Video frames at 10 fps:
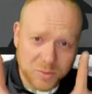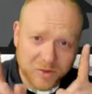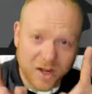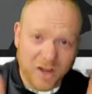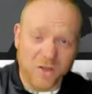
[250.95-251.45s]
We've
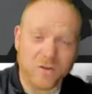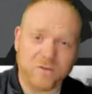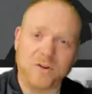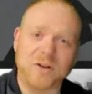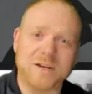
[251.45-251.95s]
got other
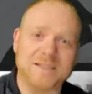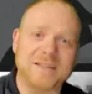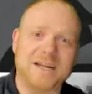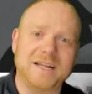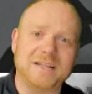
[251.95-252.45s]
fun and
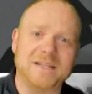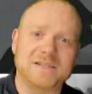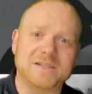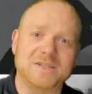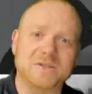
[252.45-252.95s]
exciting
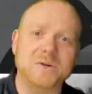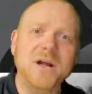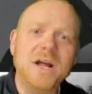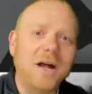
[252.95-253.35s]
things to do.